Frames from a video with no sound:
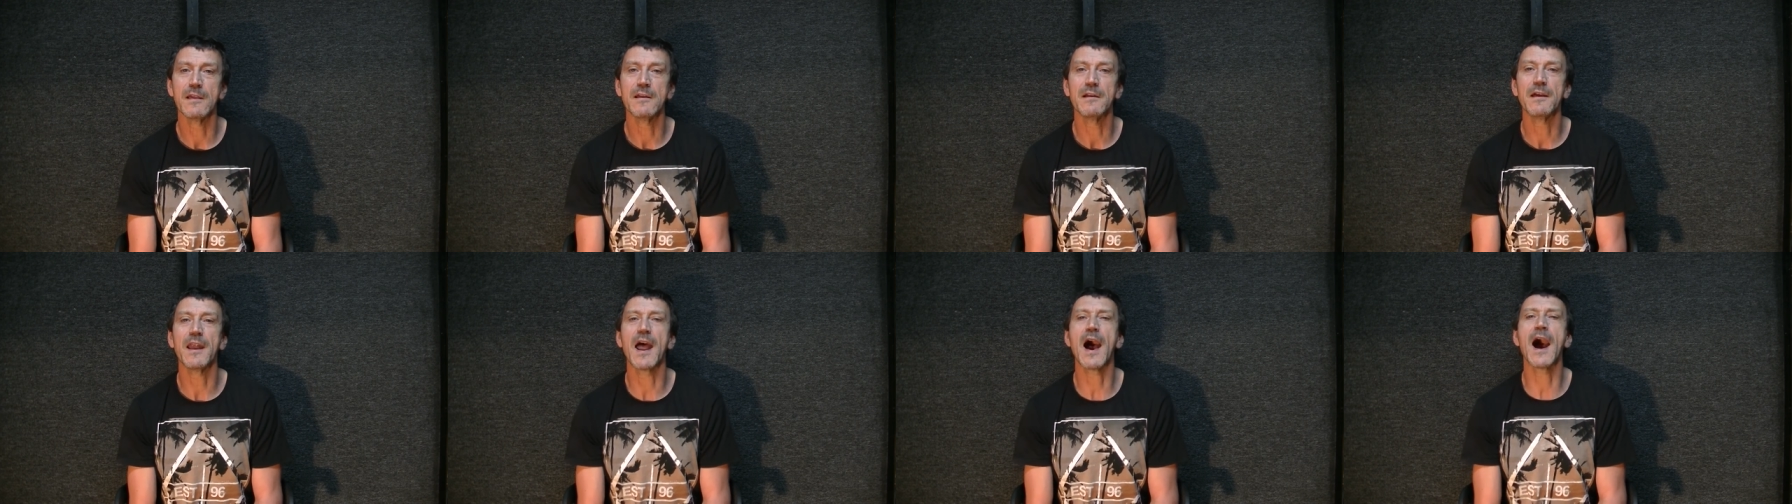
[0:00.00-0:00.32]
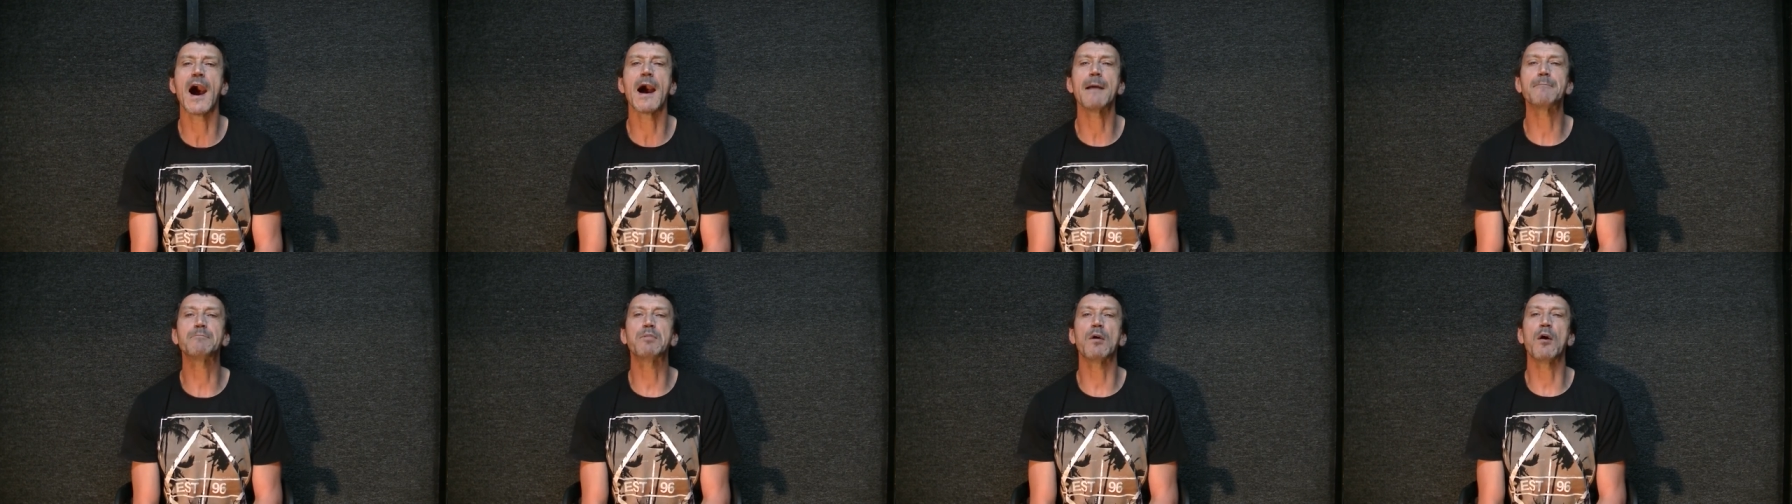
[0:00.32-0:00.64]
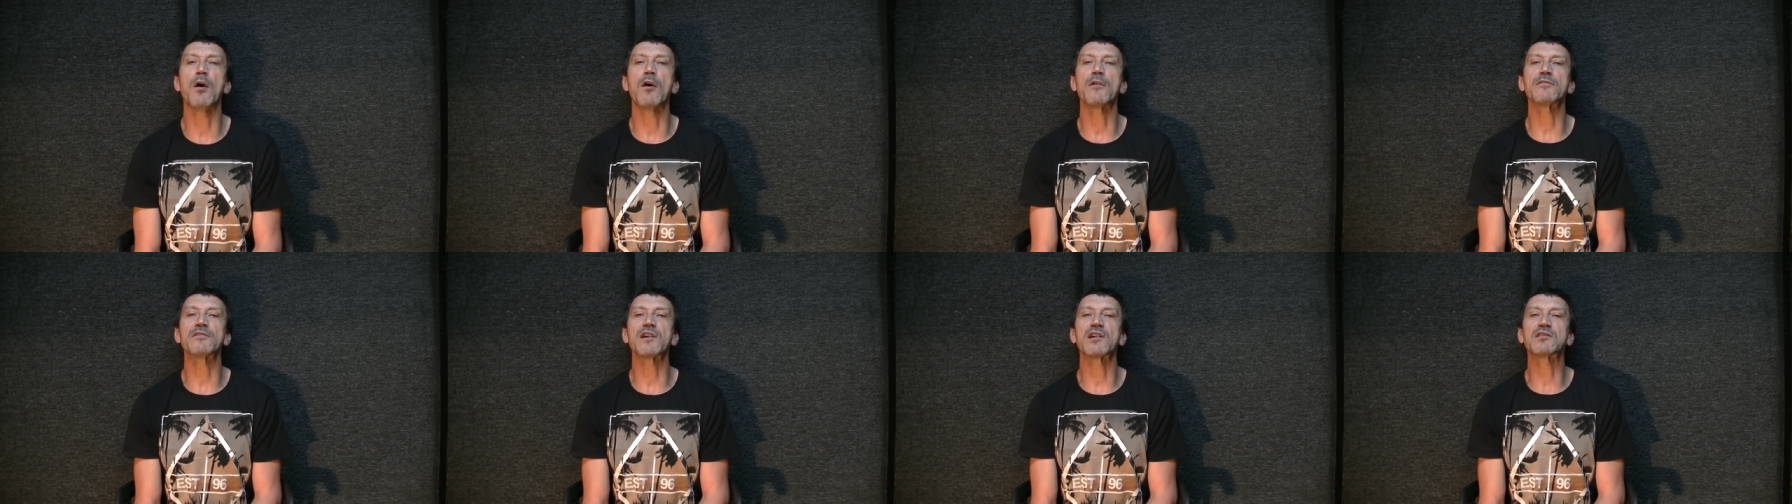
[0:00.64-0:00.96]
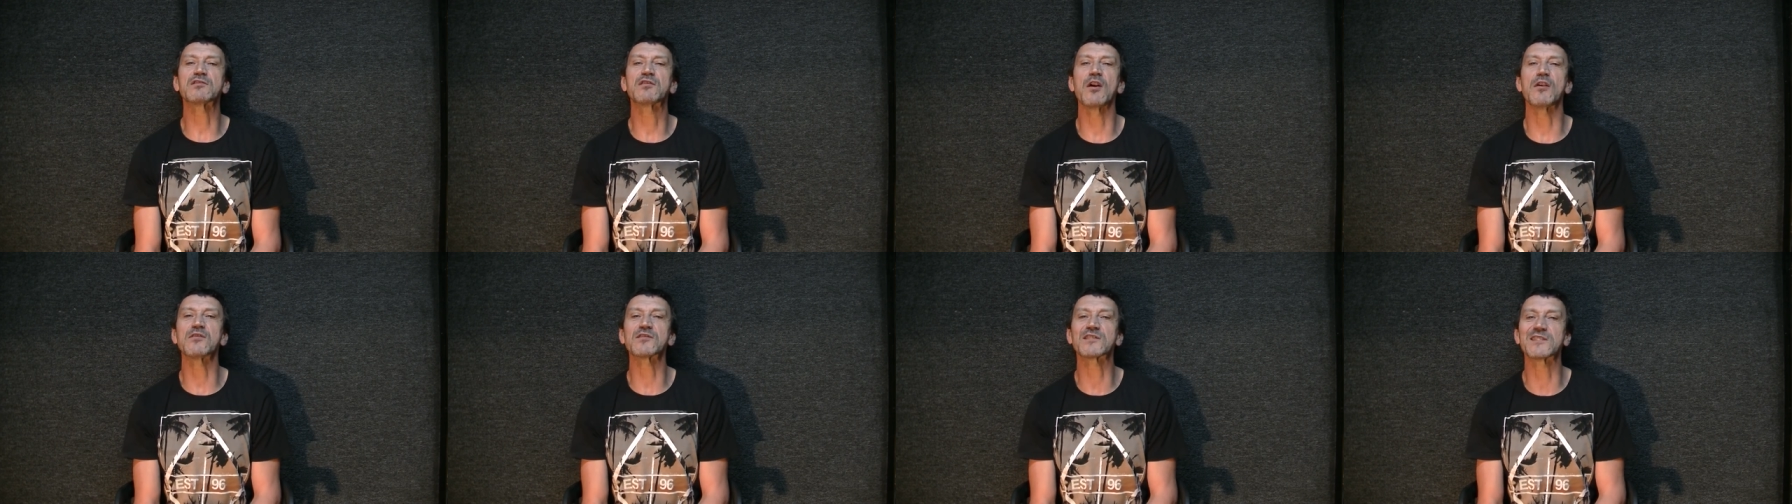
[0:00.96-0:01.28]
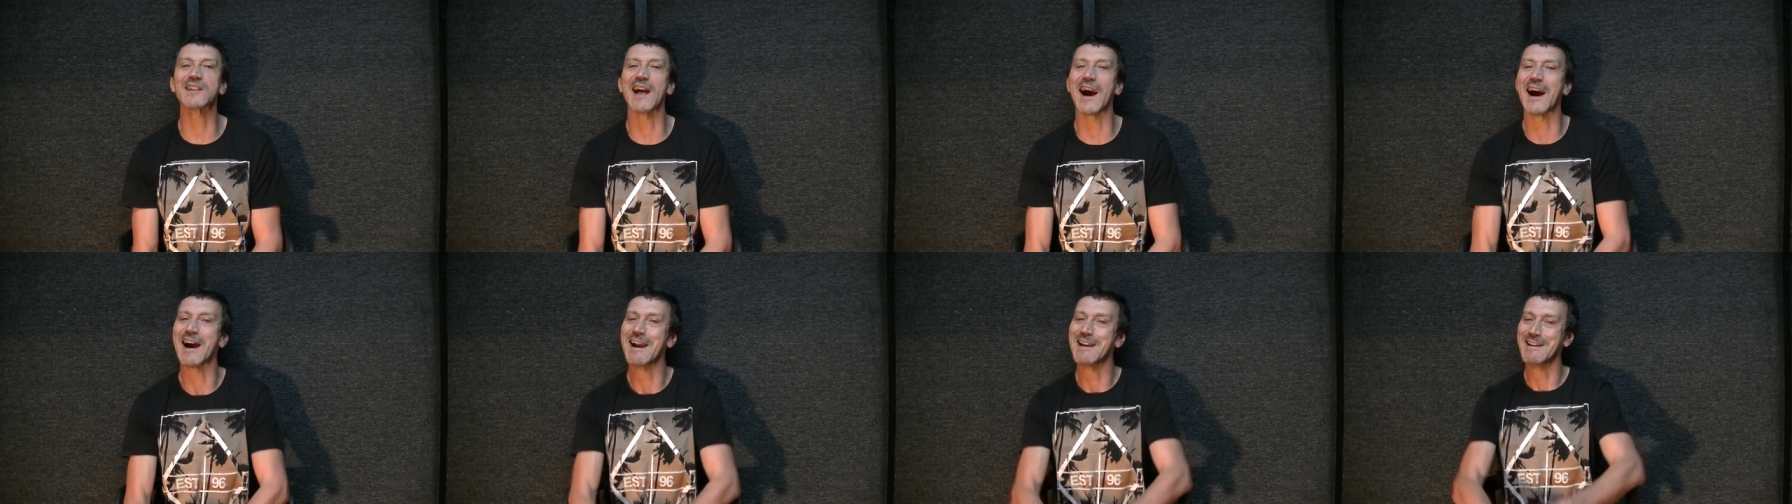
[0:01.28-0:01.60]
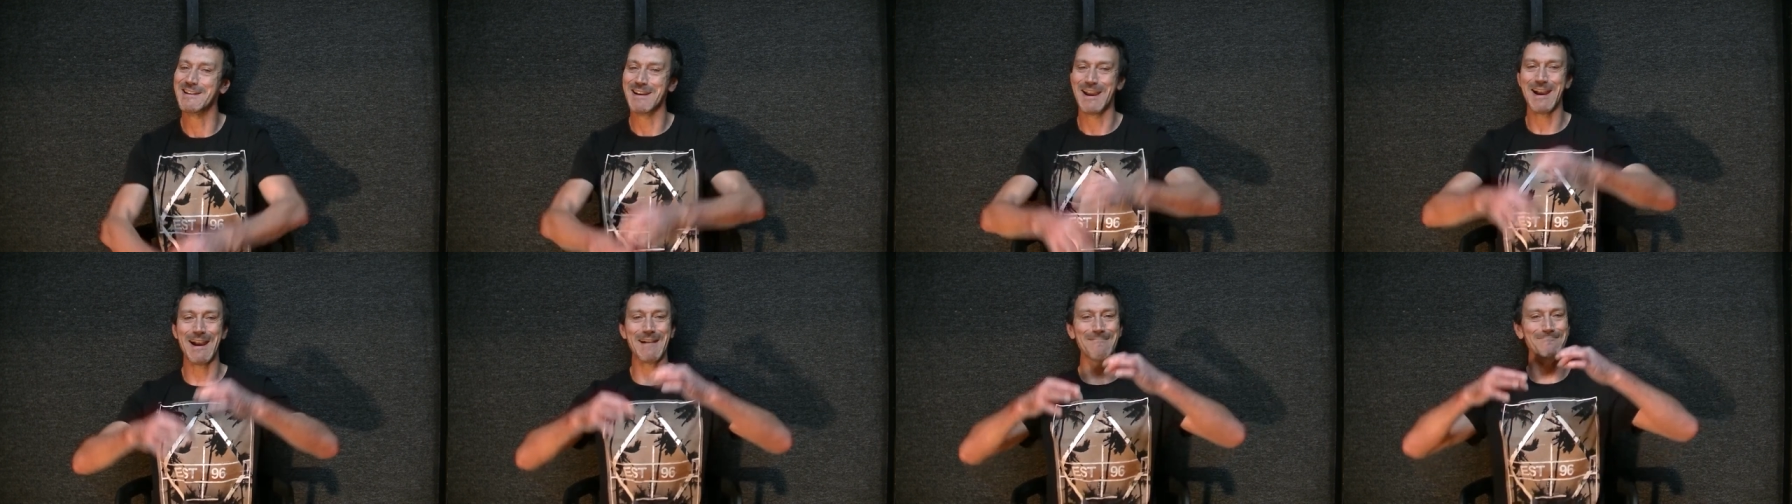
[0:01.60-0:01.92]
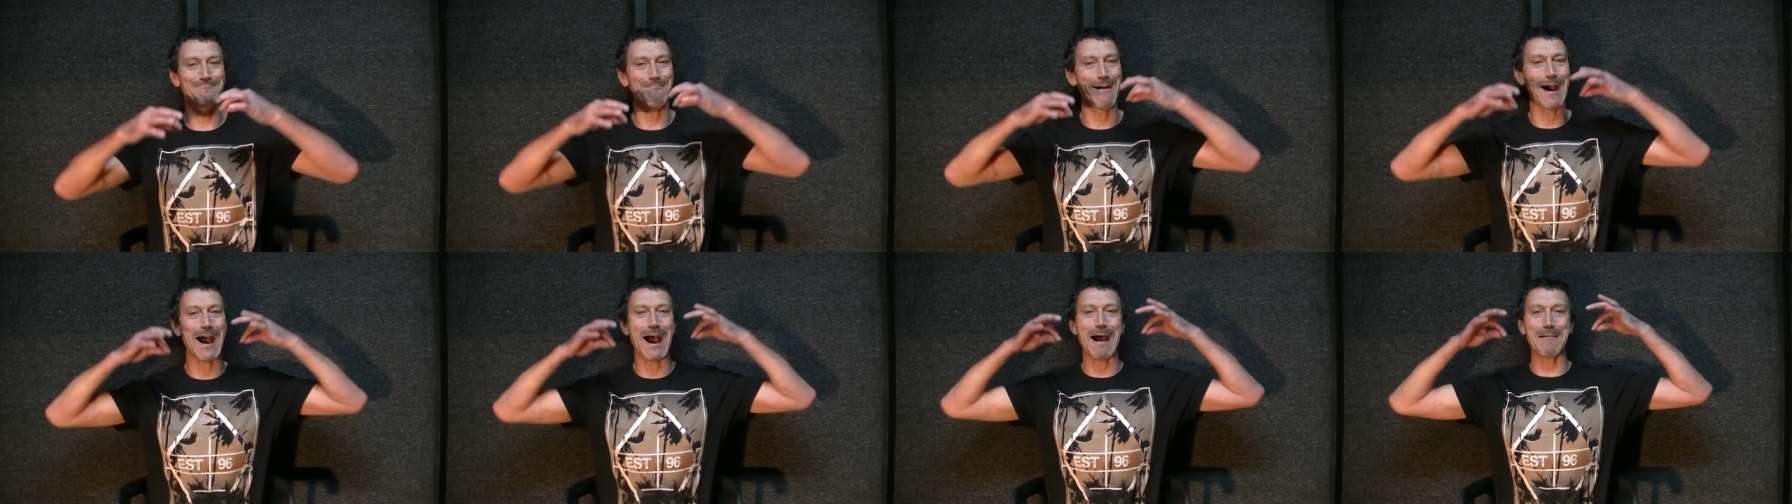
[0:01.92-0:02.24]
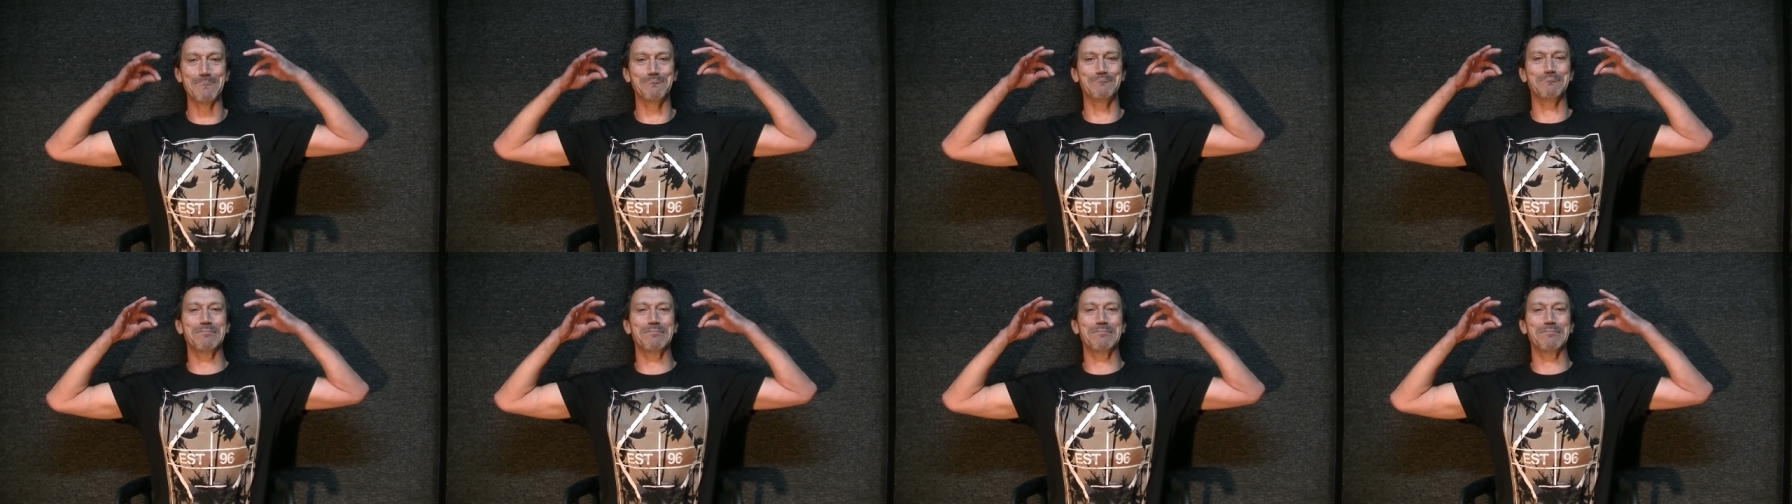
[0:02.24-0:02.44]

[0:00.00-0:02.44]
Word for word: And I bought the guzzler and my